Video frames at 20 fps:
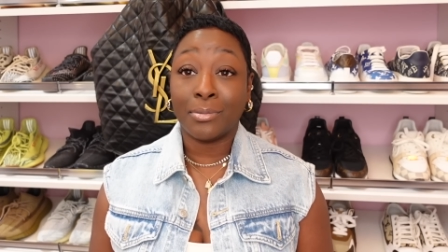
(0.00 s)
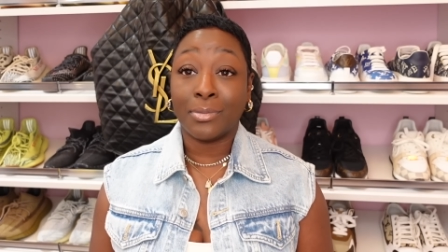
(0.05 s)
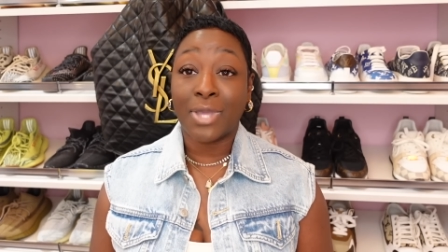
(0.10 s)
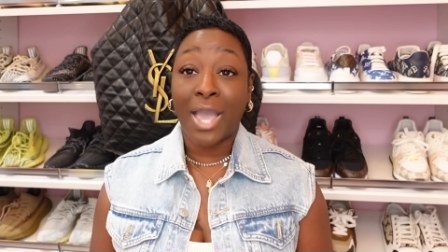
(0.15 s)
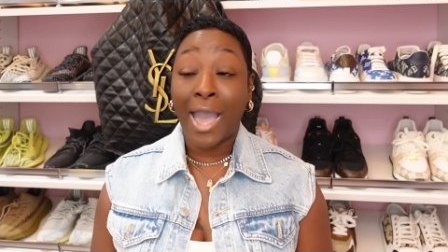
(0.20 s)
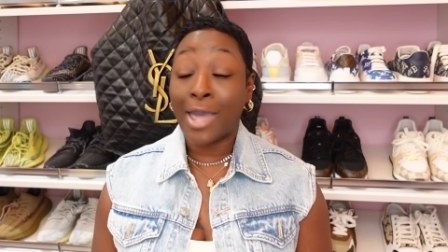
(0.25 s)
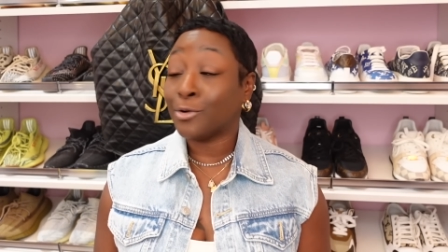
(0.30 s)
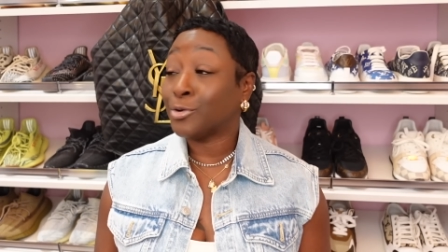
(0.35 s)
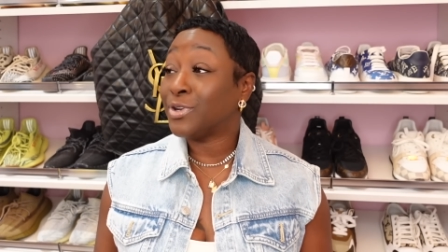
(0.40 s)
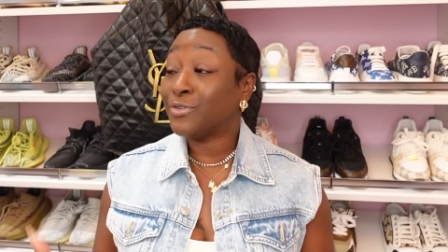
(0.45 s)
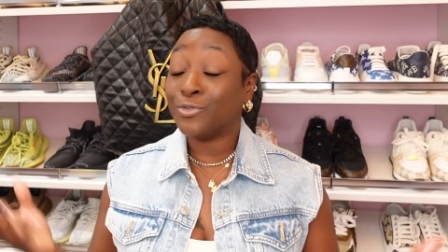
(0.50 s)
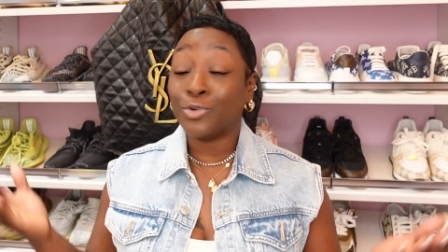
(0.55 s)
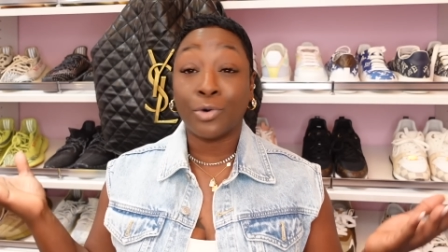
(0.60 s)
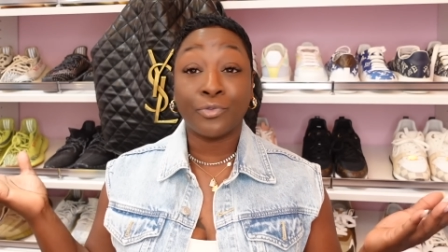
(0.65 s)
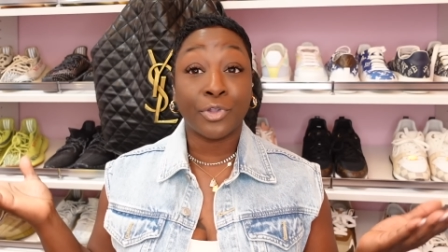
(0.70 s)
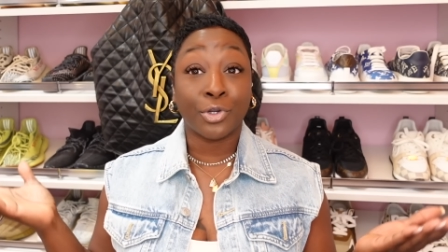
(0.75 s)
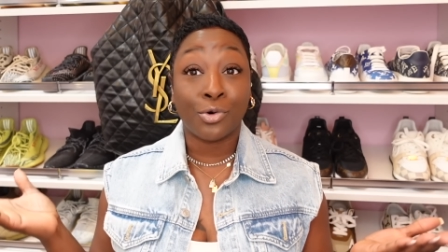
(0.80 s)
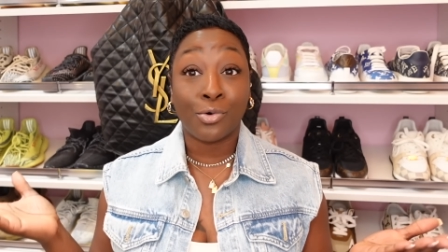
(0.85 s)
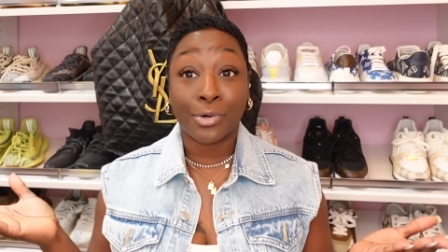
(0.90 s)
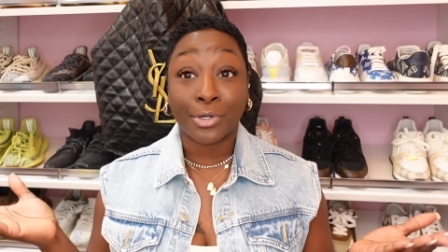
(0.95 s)
I don't even know if
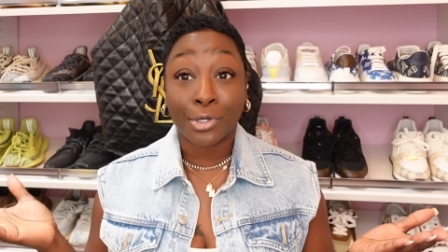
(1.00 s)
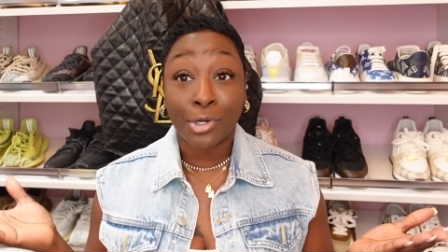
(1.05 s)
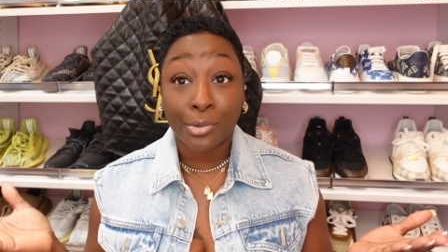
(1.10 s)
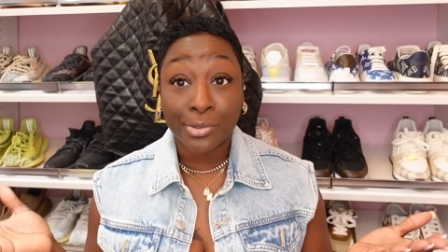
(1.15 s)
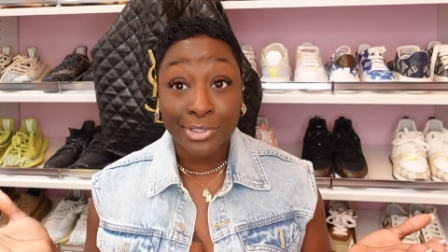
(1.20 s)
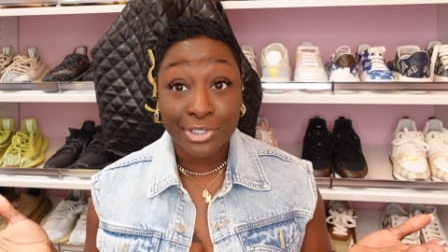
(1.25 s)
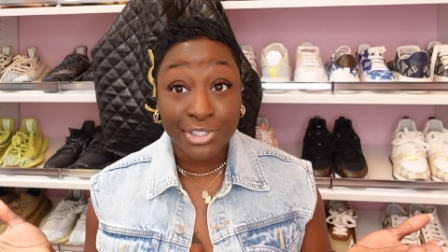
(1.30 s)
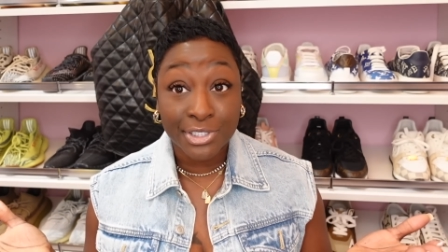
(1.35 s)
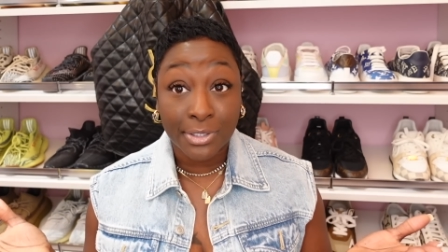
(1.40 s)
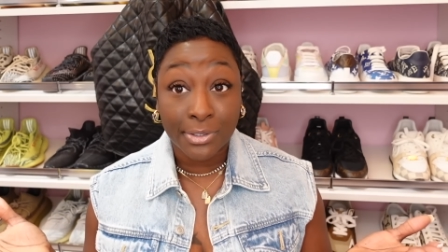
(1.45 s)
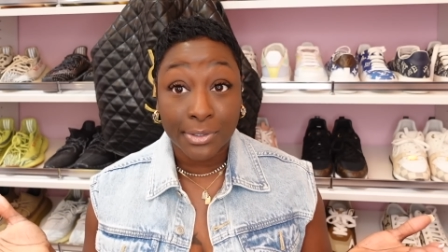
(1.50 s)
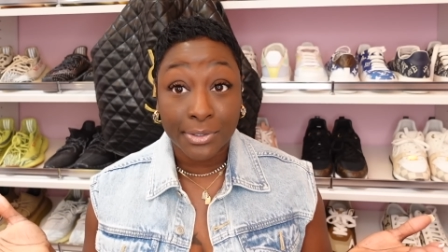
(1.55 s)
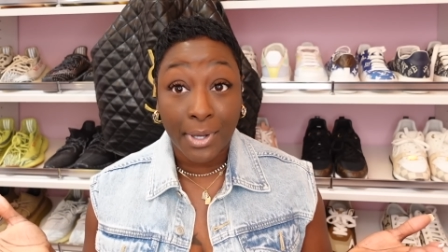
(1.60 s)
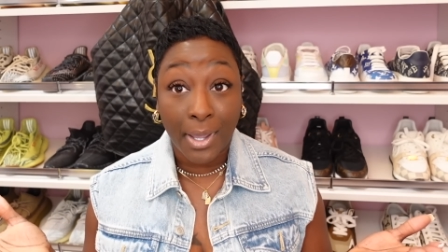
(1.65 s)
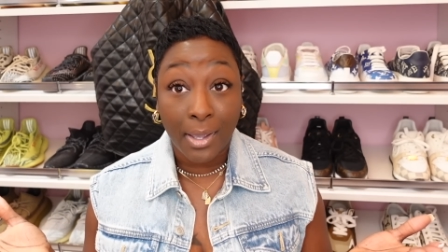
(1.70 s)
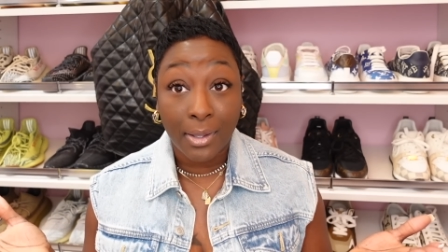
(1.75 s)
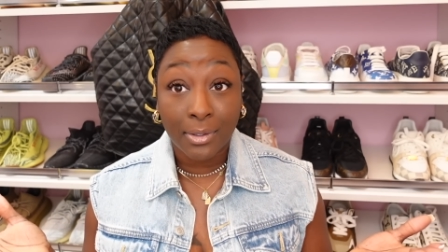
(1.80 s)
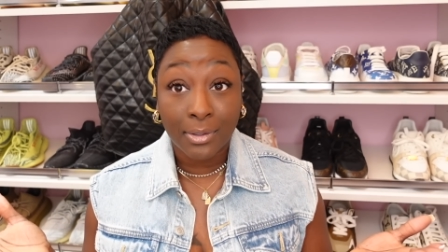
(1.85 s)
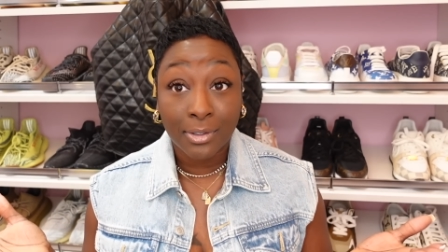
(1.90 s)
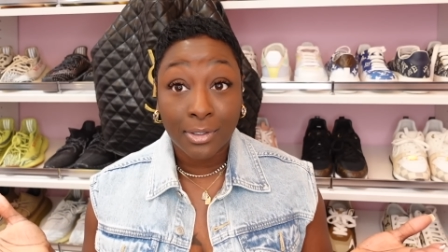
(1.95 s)
they're going to go to jail or
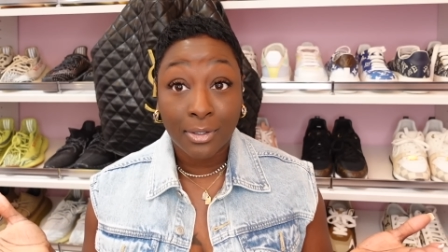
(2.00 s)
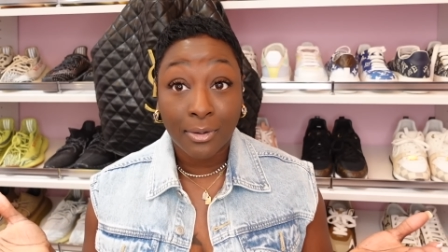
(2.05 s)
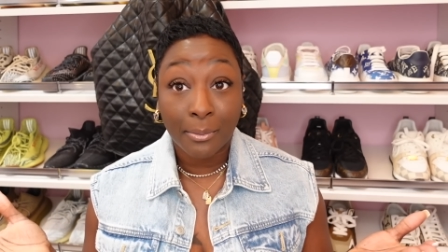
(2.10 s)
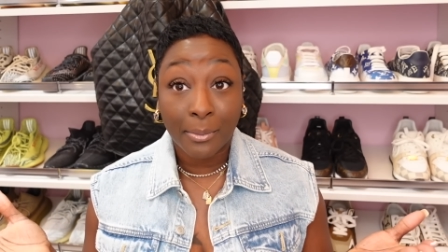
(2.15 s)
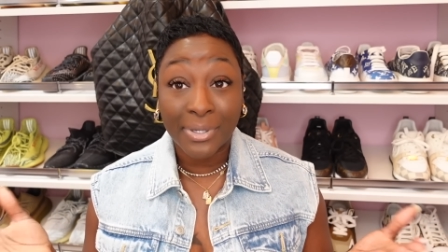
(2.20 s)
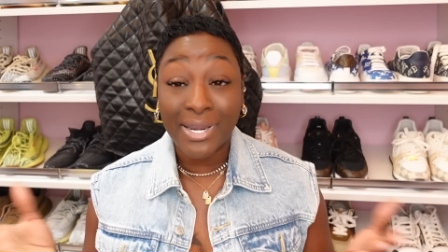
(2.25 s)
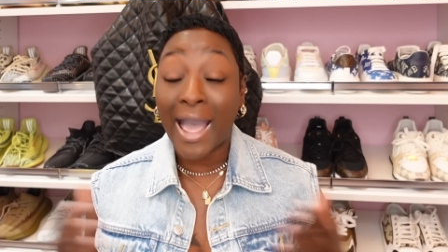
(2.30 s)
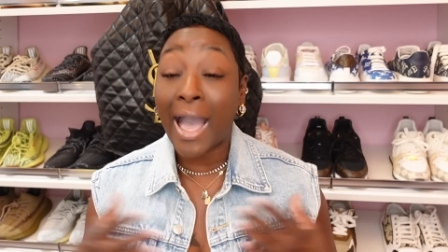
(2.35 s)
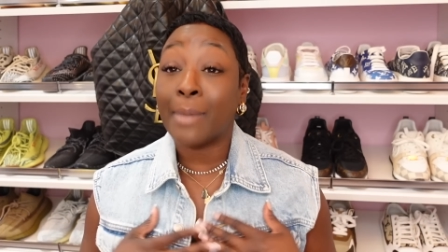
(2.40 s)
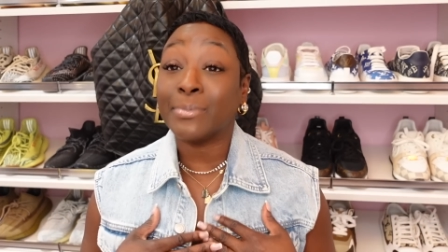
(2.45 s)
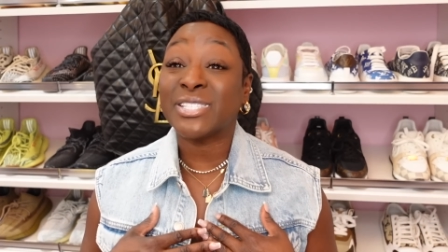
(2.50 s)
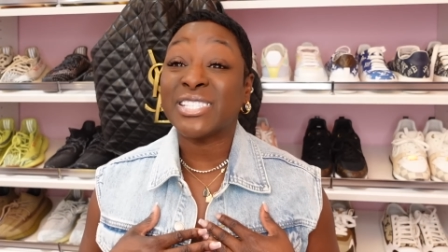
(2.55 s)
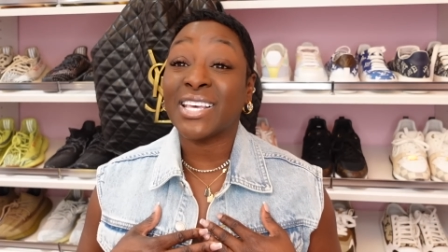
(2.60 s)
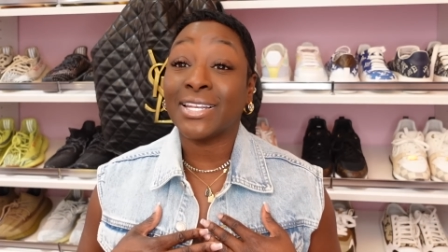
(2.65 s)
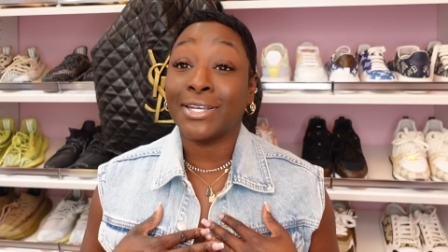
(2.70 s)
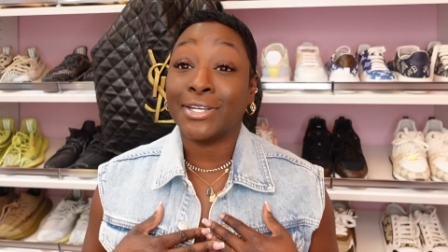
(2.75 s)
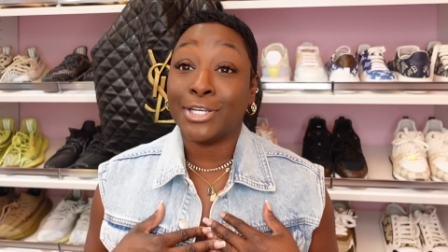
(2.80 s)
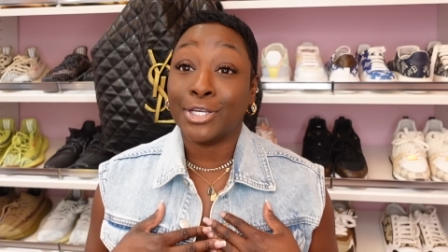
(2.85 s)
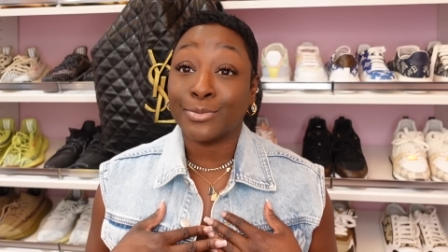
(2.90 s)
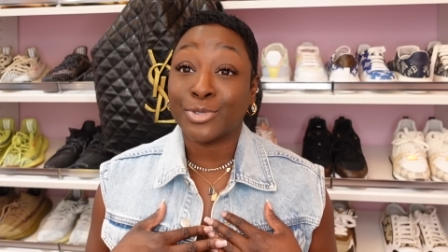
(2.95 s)
not. But I'm
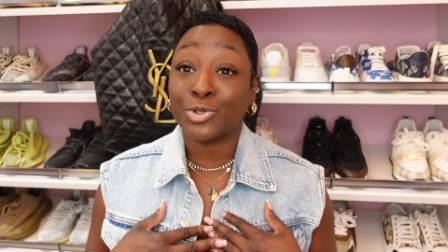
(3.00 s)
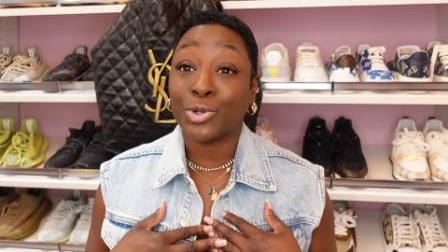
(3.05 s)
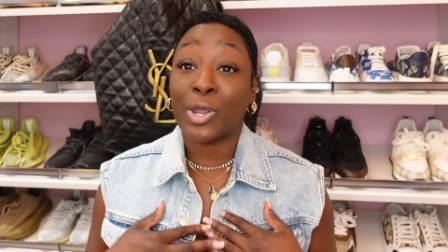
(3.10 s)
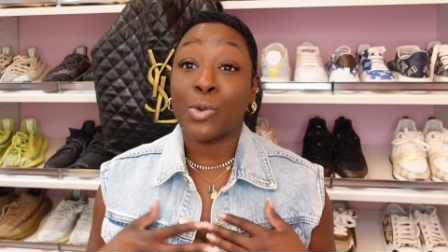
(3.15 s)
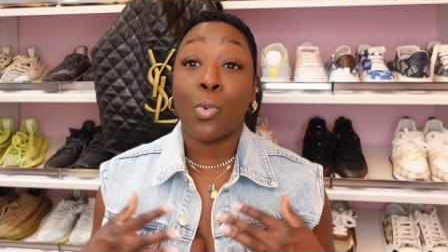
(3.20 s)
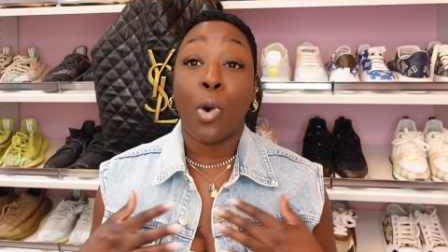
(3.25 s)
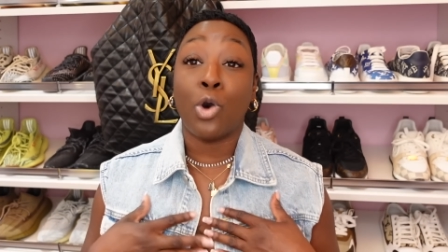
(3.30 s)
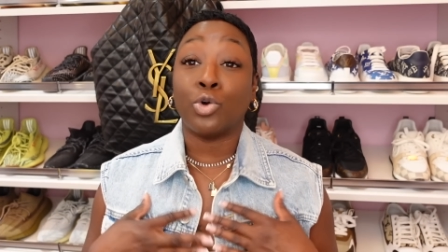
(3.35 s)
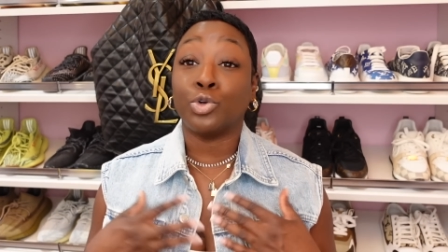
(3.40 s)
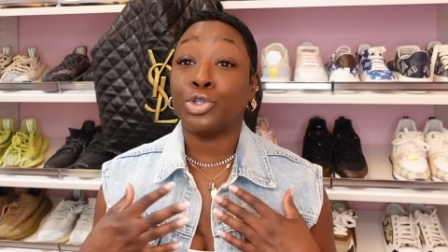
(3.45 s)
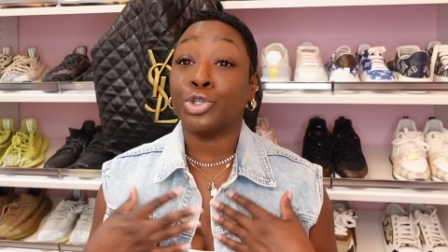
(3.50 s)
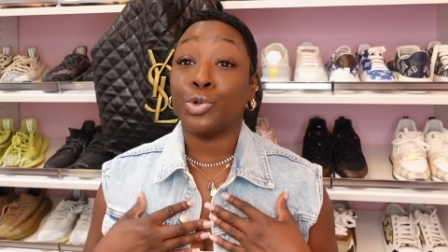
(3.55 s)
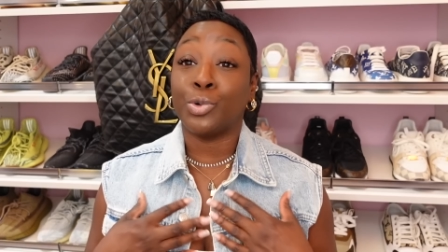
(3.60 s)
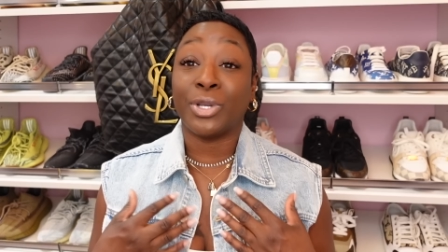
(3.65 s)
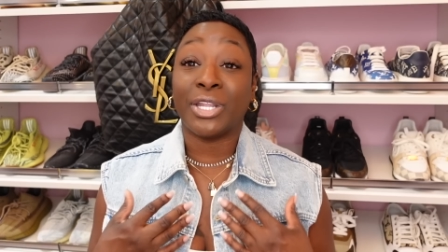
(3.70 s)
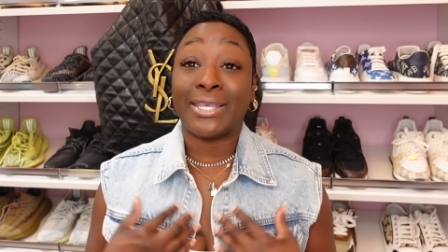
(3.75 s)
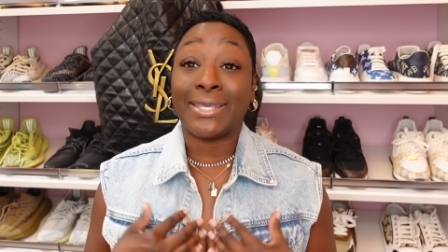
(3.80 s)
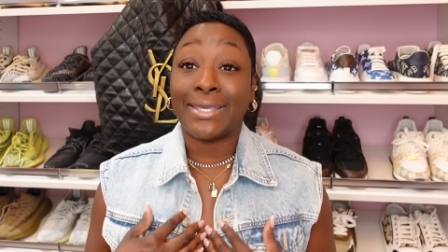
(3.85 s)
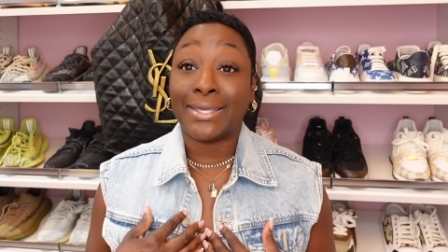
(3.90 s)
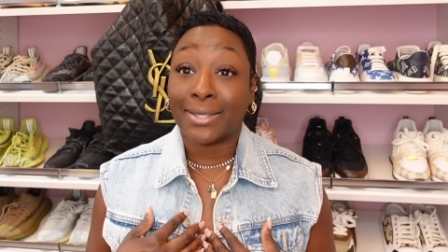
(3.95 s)
telling them so they won't do
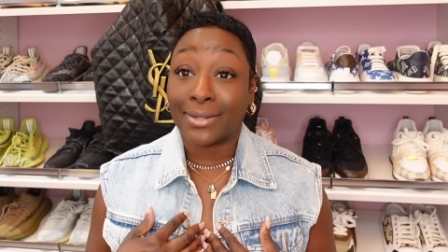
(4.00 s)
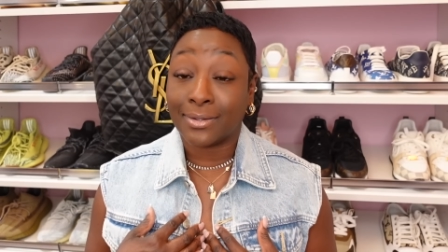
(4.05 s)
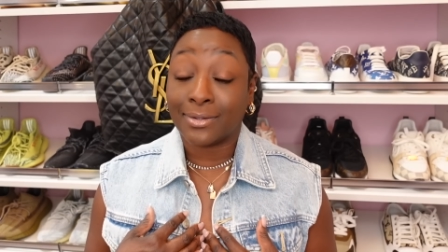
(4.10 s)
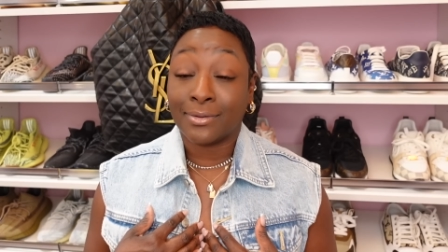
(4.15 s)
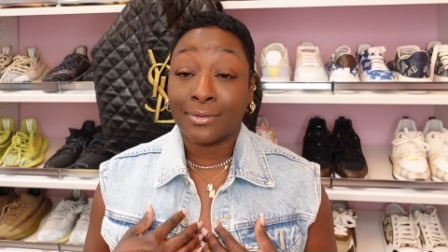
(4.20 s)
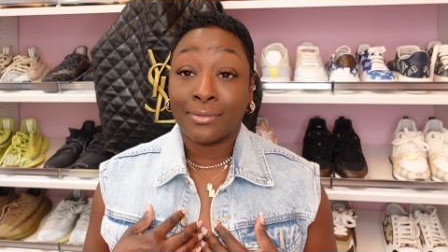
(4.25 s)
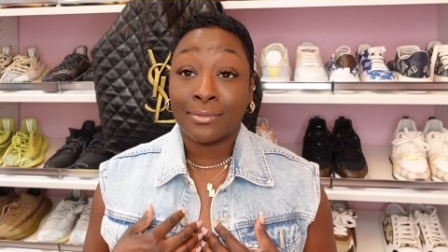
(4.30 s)
it again.